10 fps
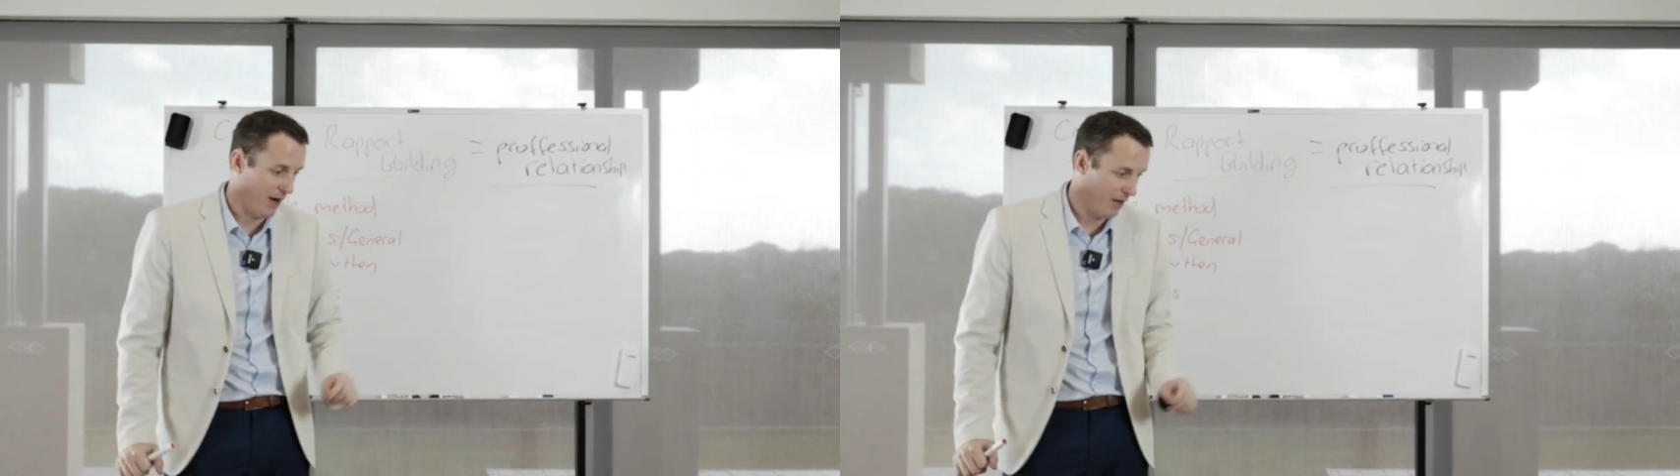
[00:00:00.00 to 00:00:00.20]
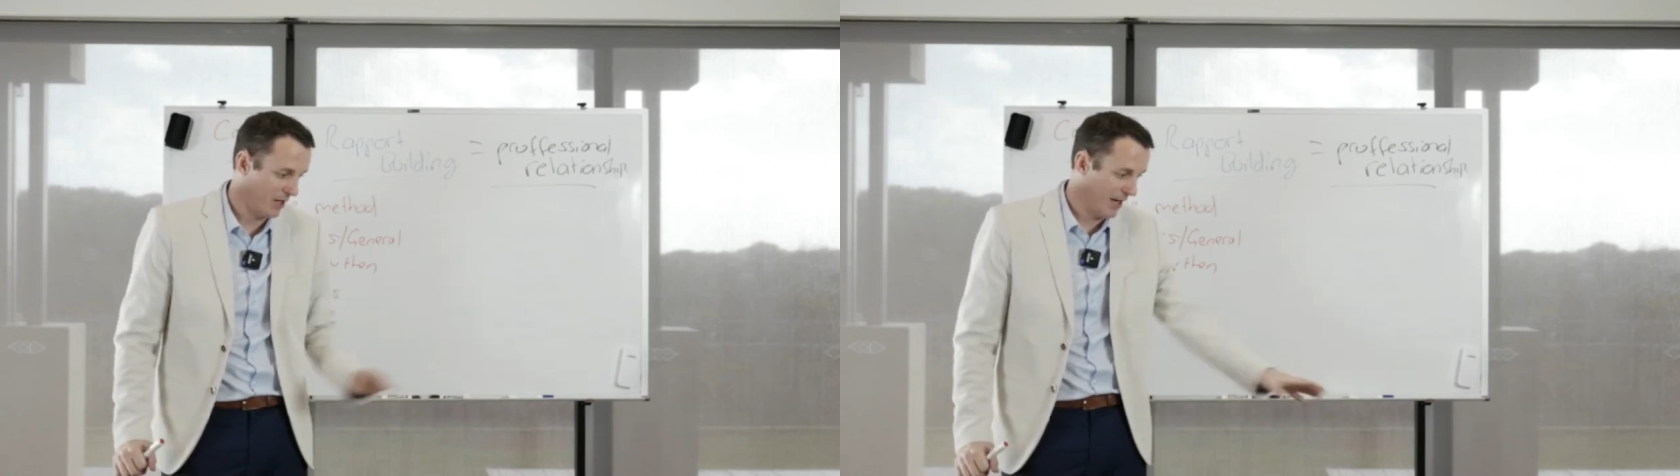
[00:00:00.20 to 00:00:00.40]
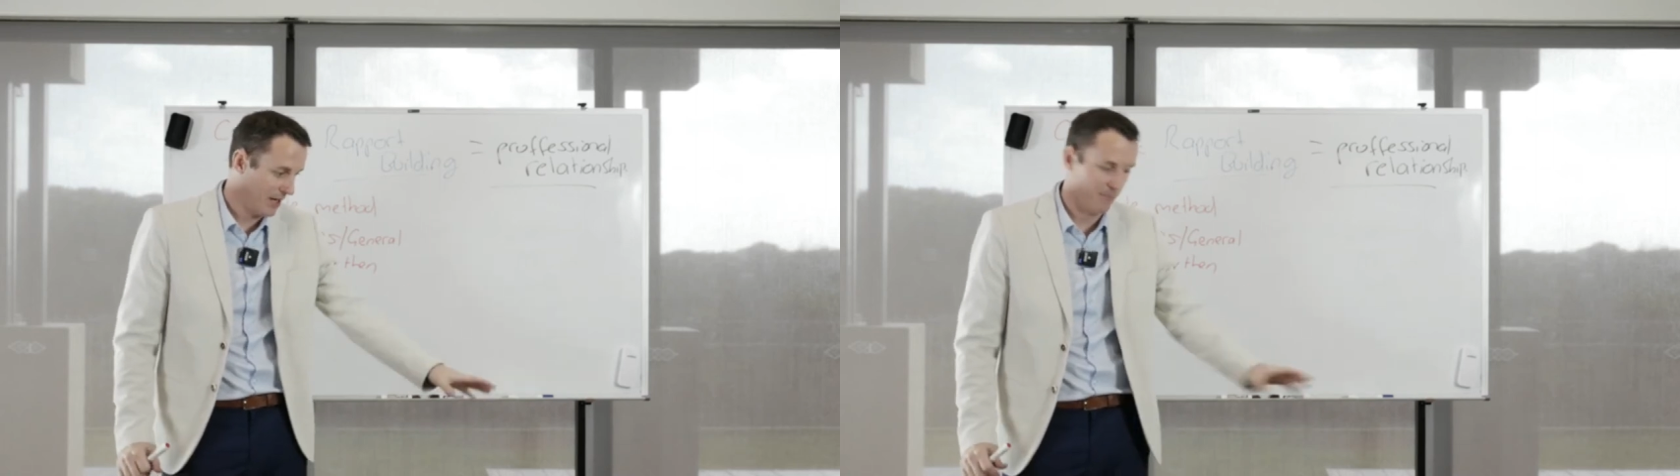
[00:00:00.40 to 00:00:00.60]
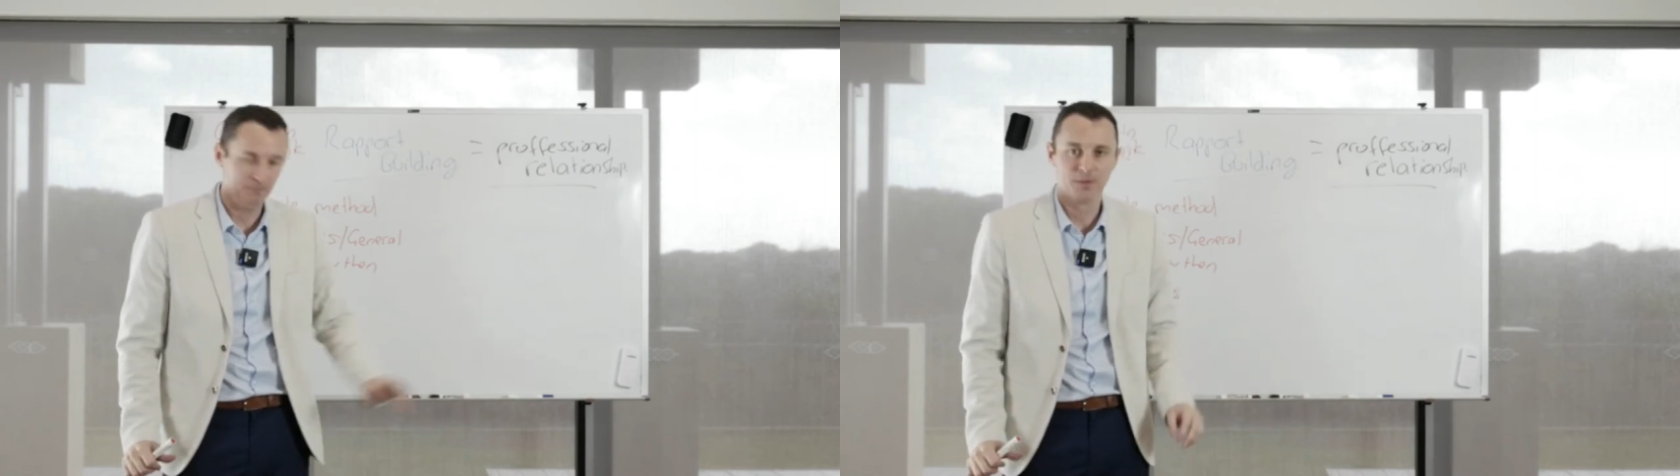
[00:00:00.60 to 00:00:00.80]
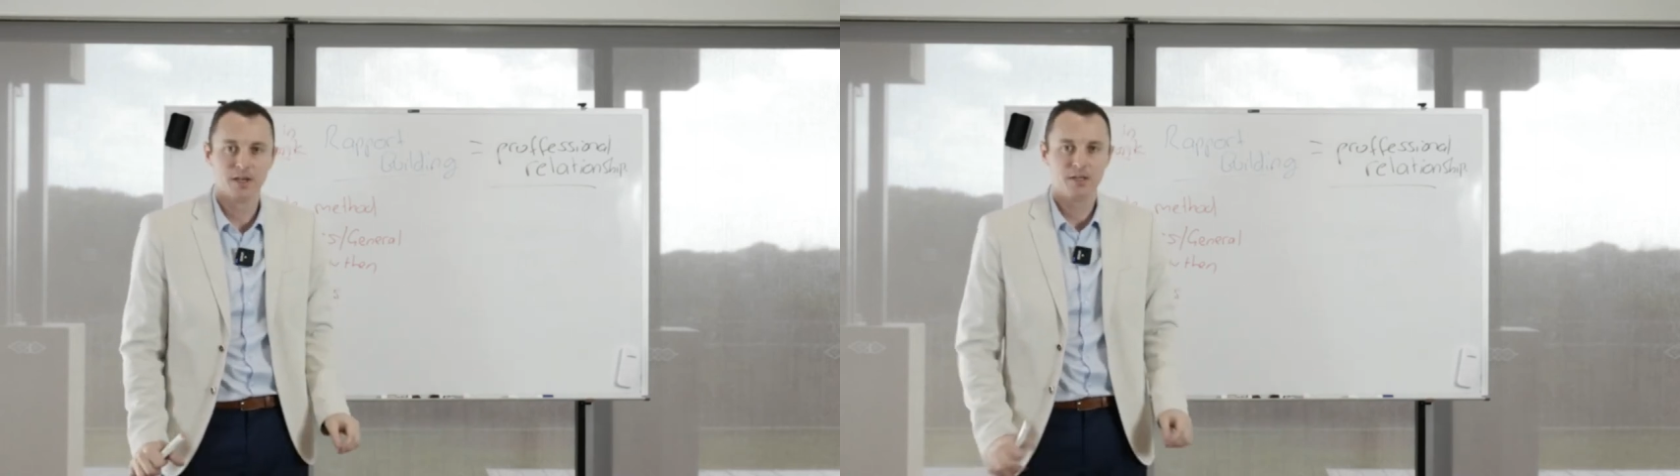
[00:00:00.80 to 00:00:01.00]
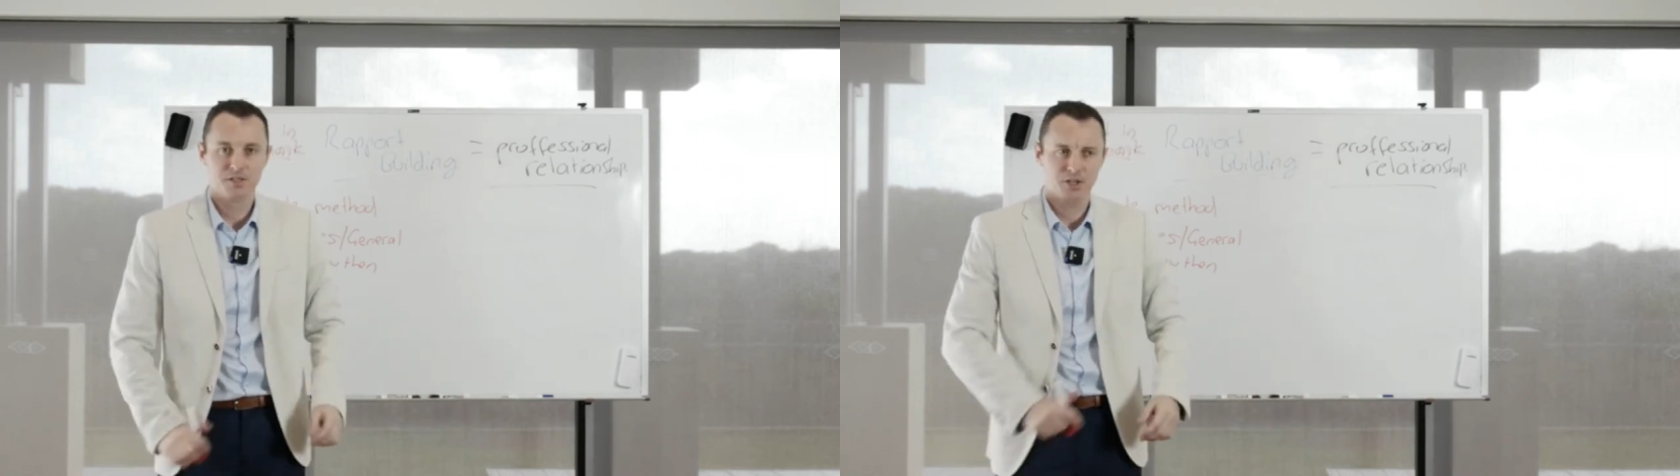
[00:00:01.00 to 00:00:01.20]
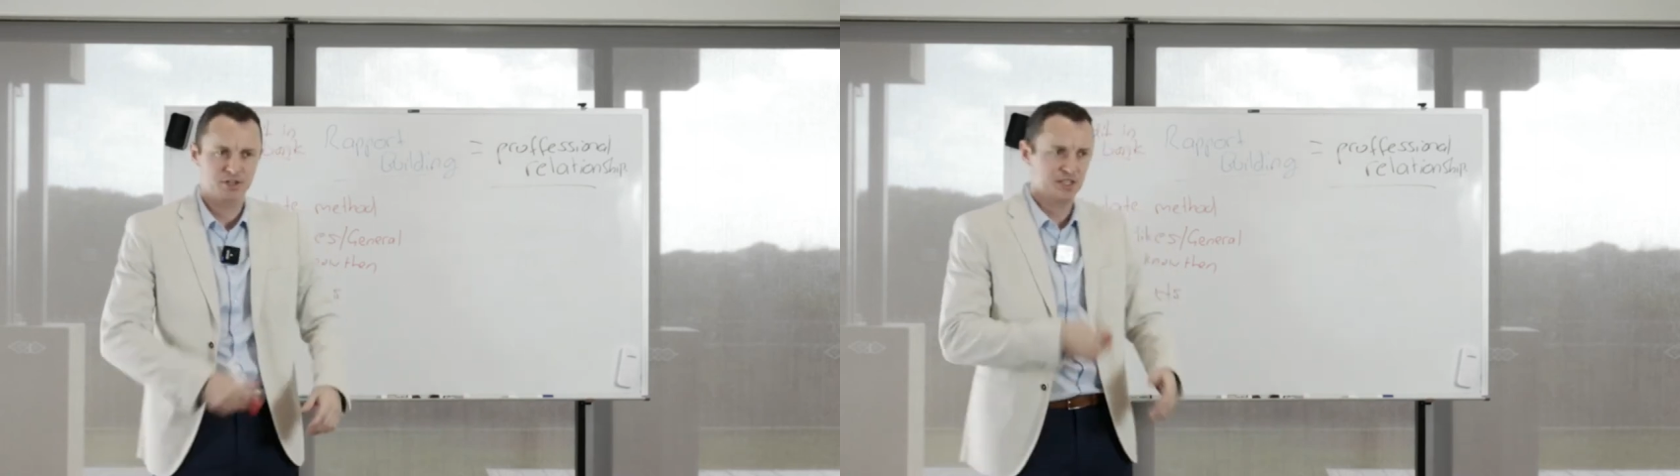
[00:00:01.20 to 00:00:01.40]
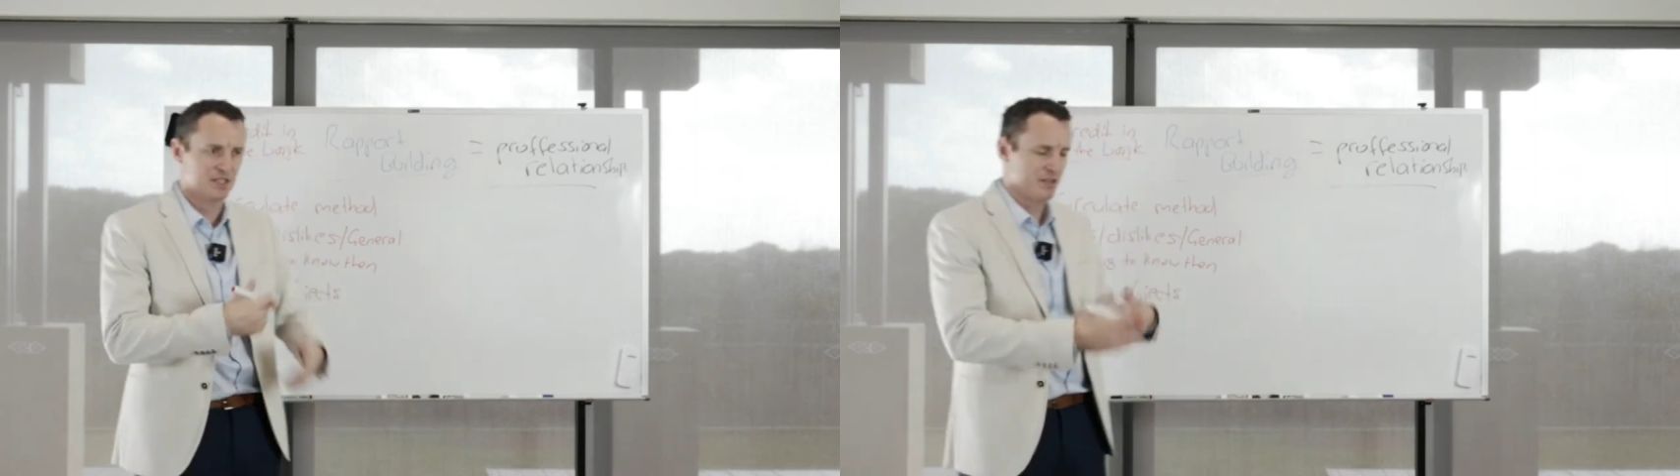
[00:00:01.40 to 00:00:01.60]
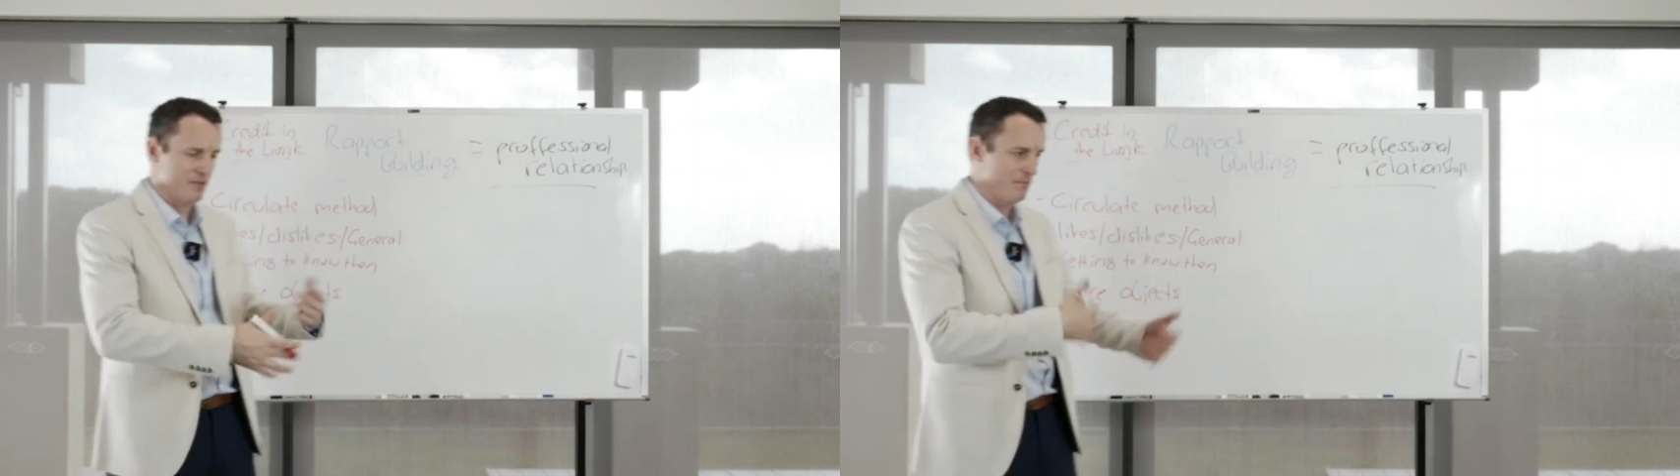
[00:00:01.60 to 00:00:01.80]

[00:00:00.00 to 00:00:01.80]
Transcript: way. I like them." So you're just